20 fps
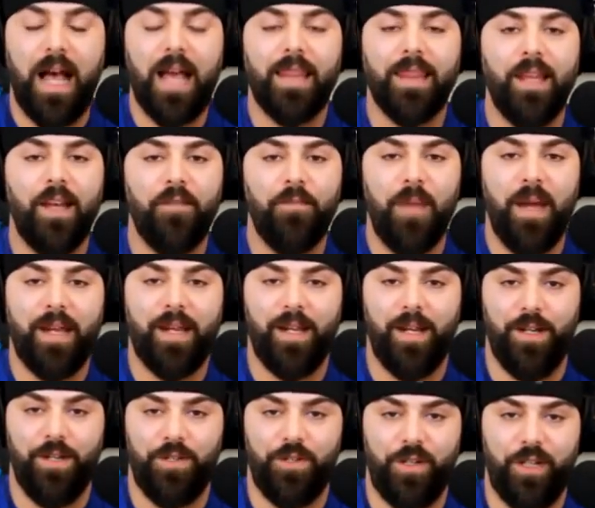I love my
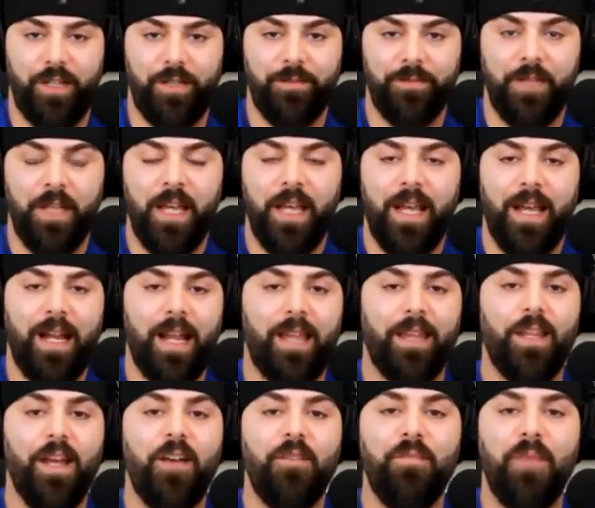country, and I
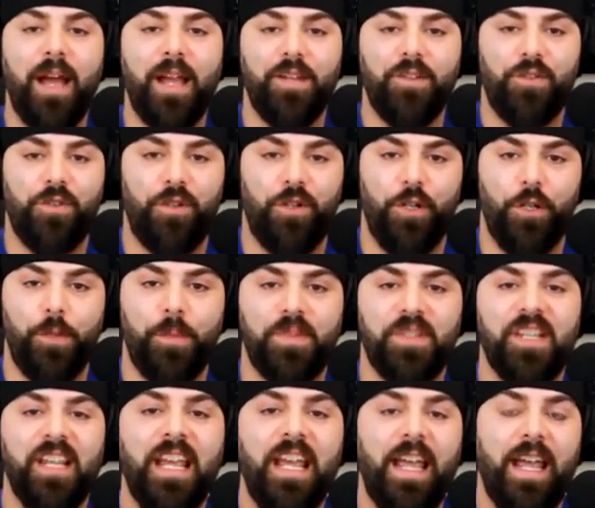love my
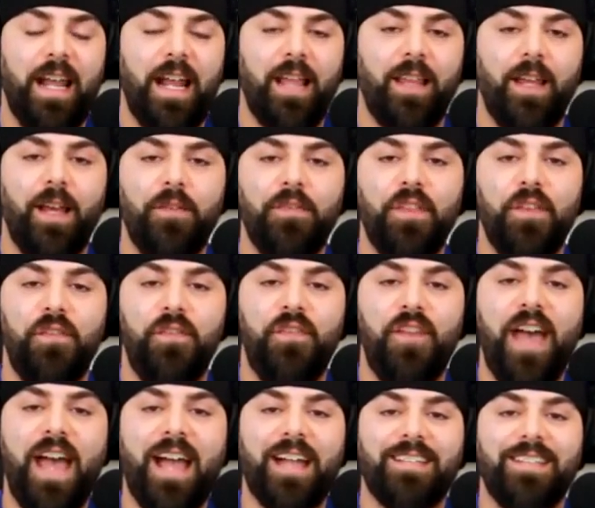troops, and I love the
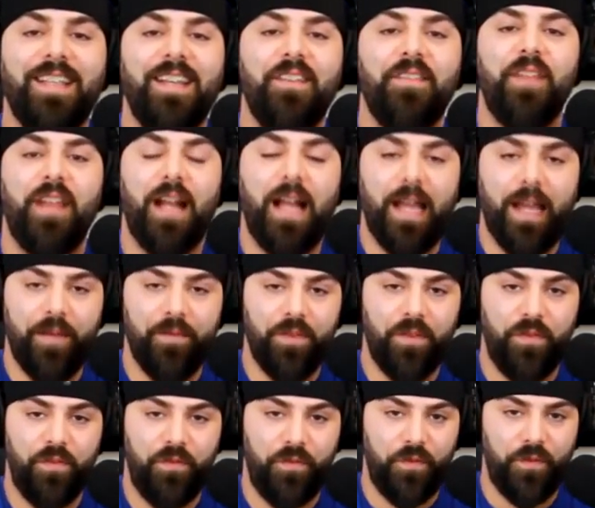fact that I have
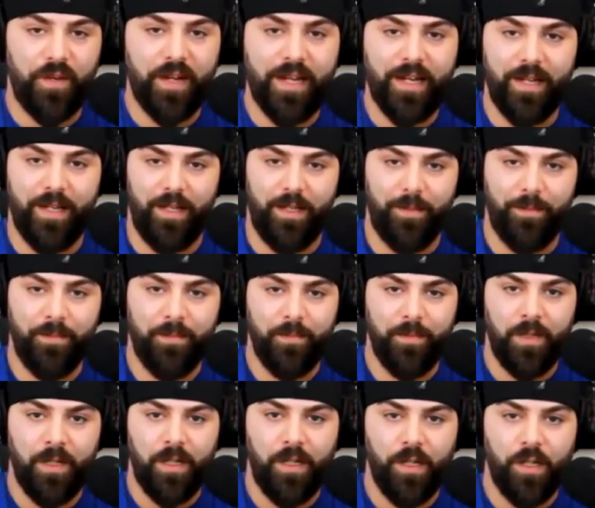the freedom
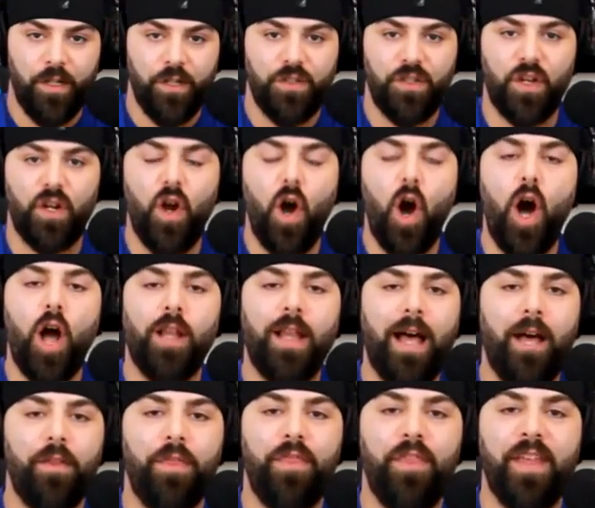to call
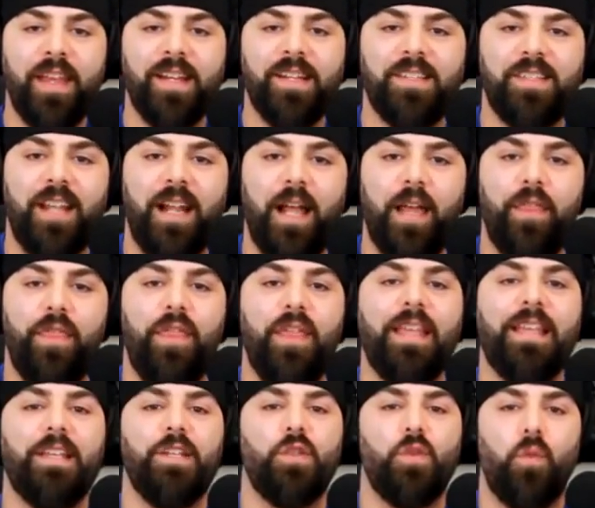out things that I
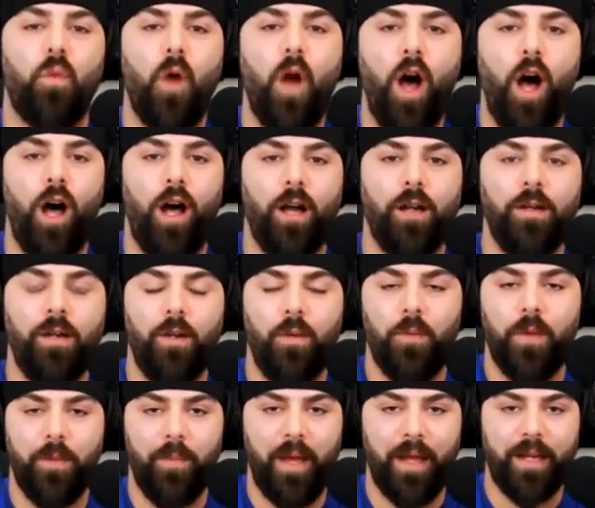think is wrong
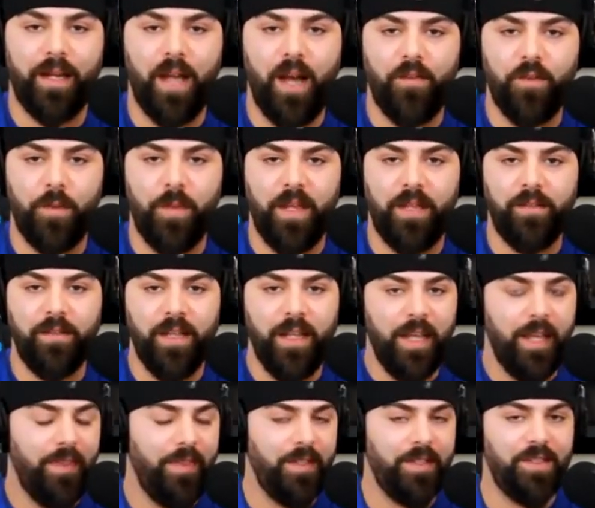with my government
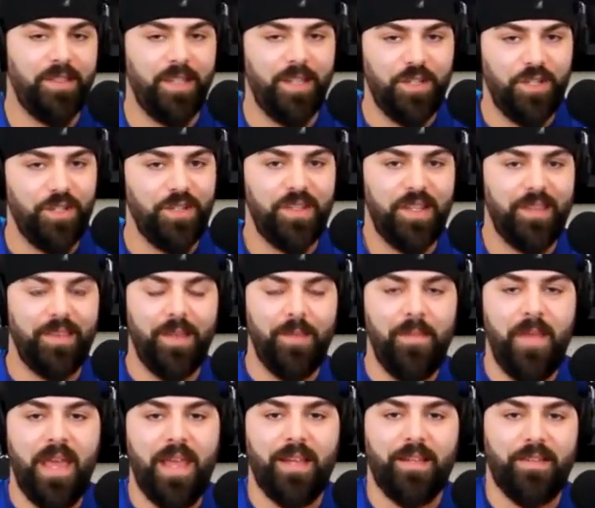and the decisions that they
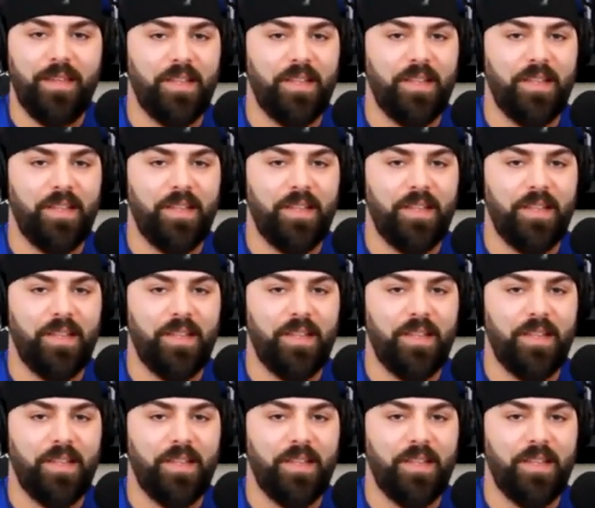make.